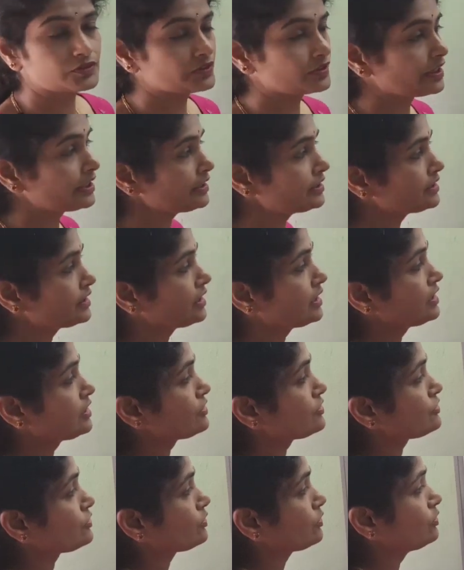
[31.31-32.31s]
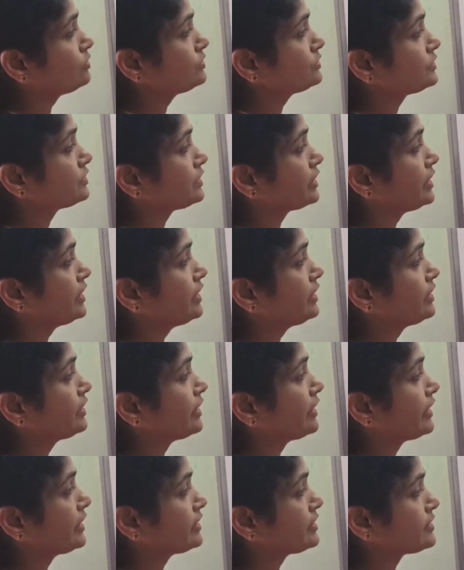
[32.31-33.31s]
Right? So 3
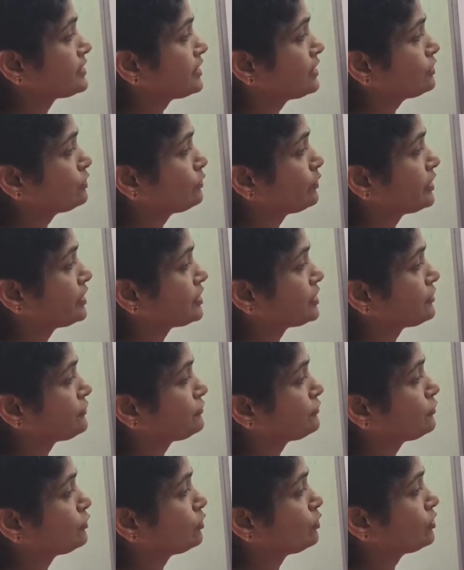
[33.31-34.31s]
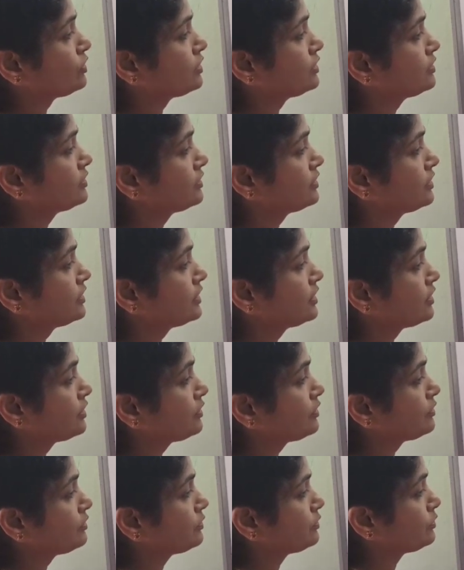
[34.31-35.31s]
8s are 24.
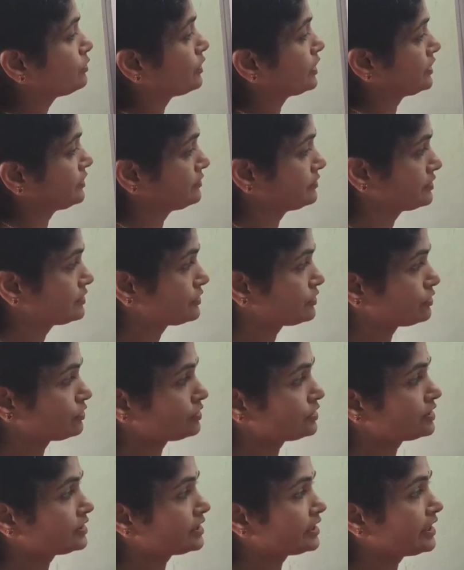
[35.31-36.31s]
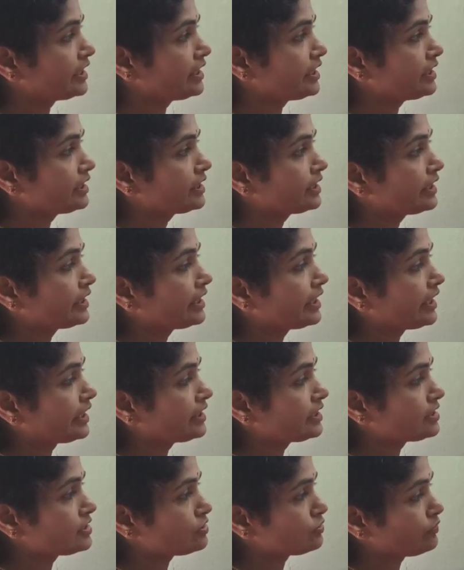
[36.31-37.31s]
1. So 3,
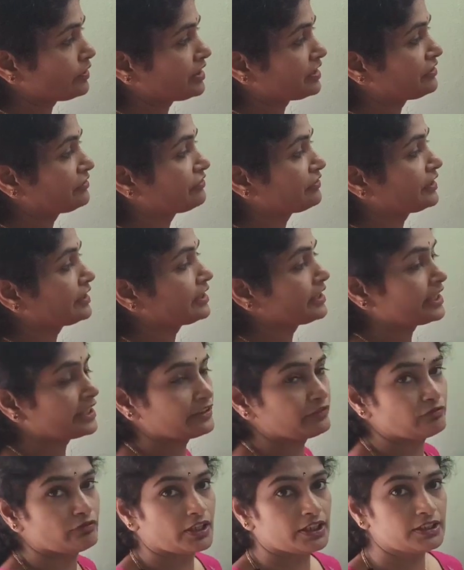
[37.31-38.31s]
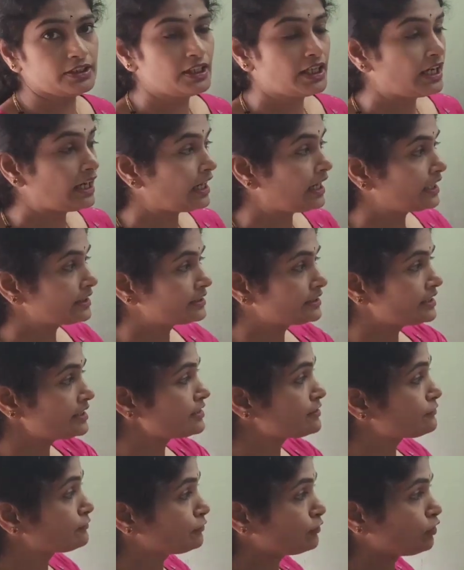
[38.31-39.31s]
8, 25 and 1 are
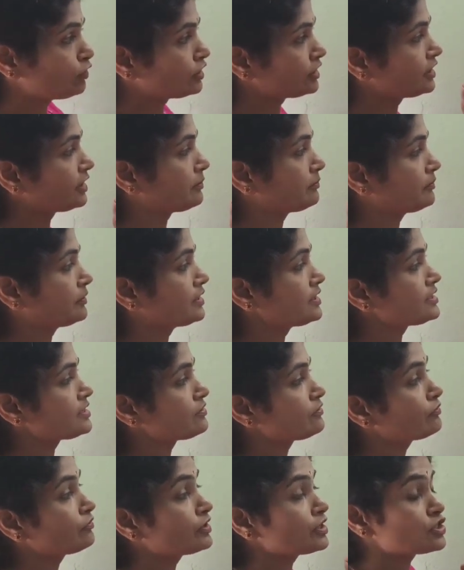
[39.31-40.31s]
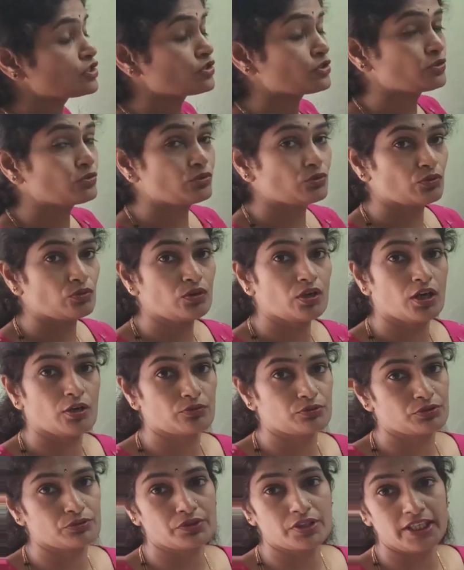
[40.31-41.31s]
these four numbers which you know how
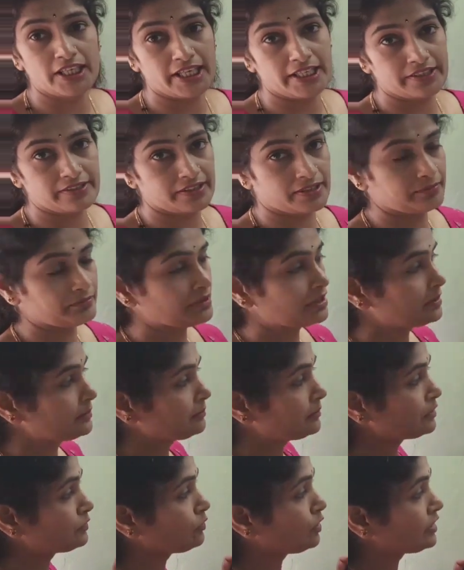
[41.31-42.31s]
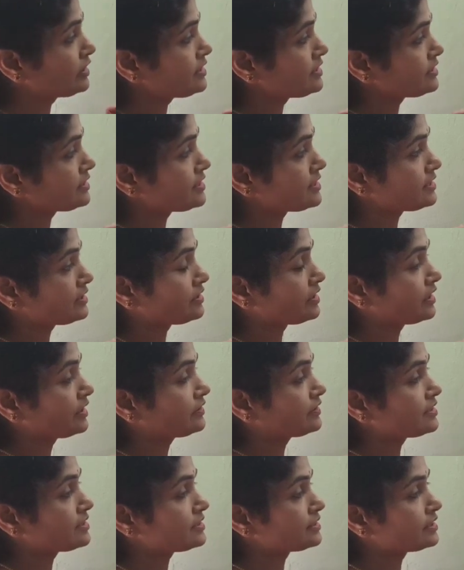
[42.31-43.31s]
to relate them. But what is this 3?
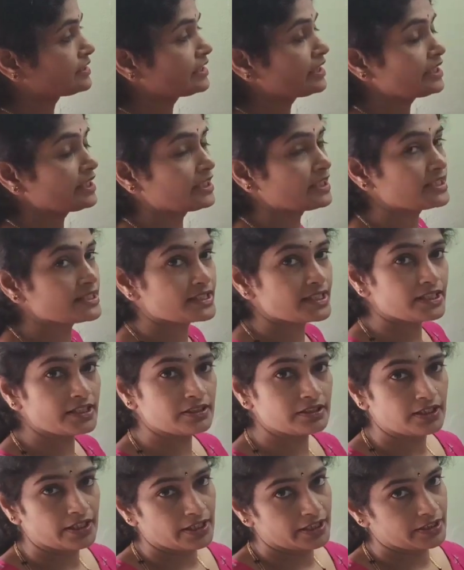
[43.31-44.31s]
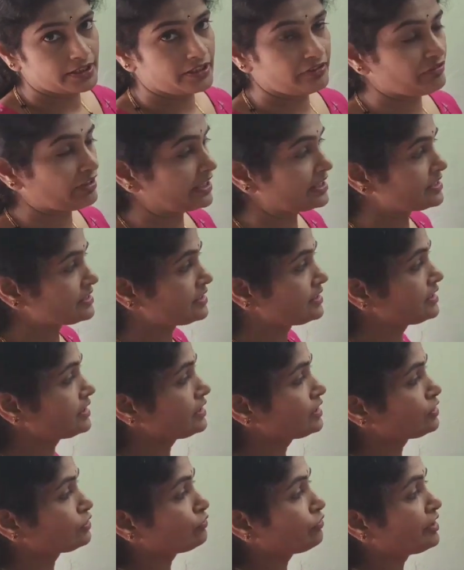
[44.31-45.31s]
This 3 is the divisor,
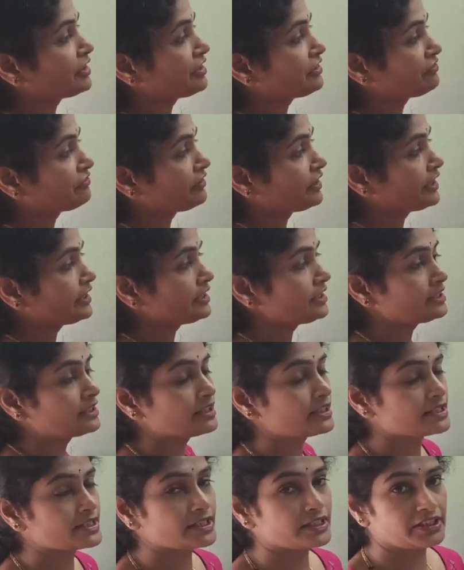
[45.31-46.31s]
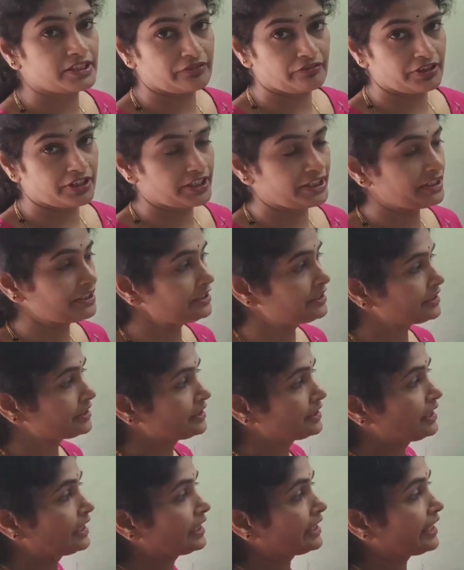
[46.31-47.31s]
25 is the dividend,
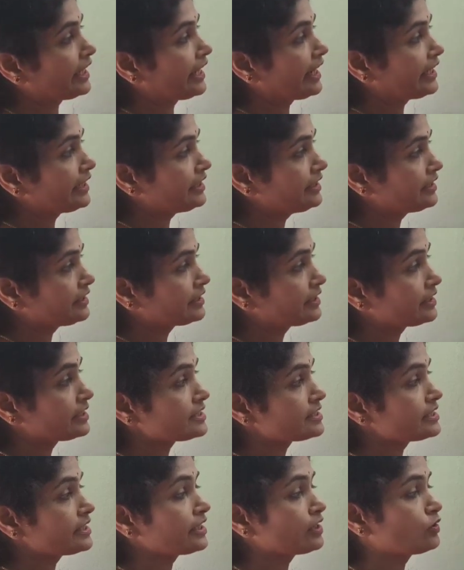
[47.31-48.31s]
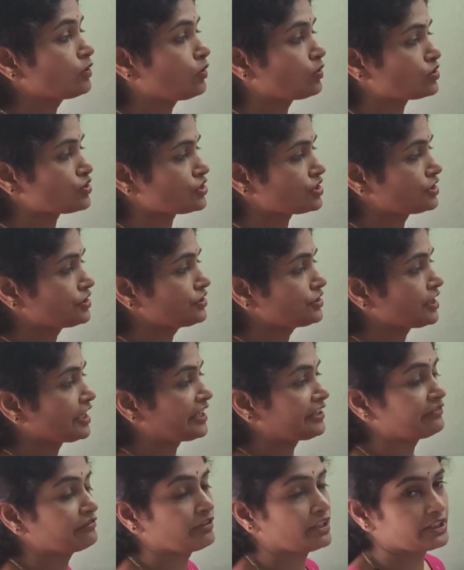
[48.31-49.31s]
8 is the quotient
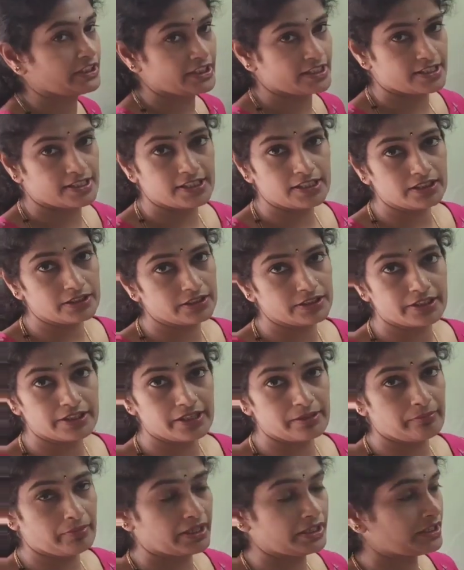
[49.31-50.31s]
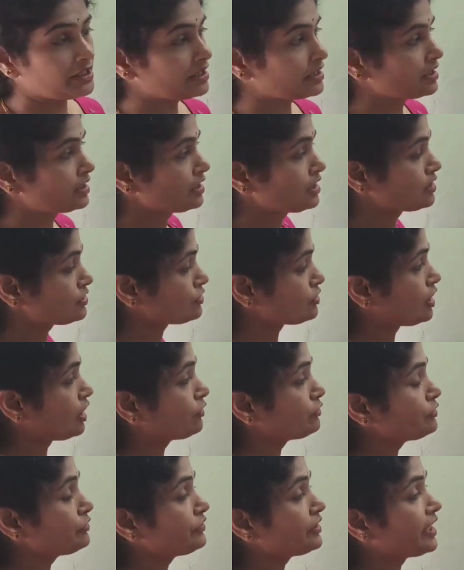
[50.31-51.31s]
and 1 is the remainder. So
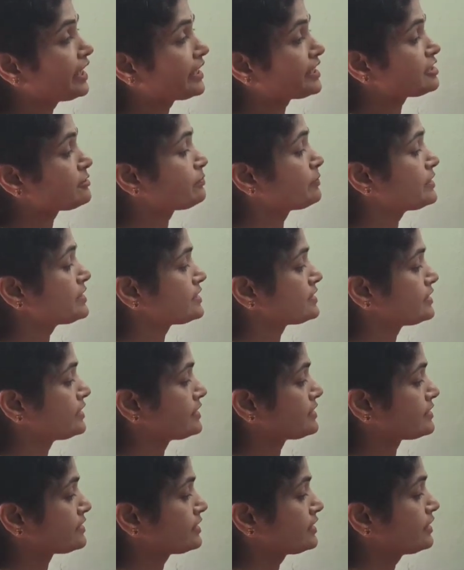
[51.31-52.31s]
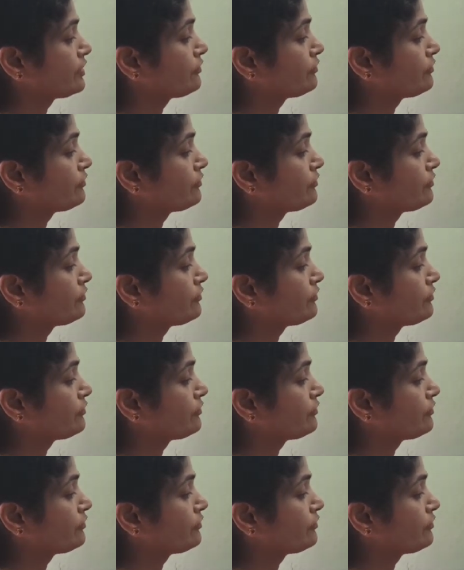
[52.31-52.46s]
how do we express this?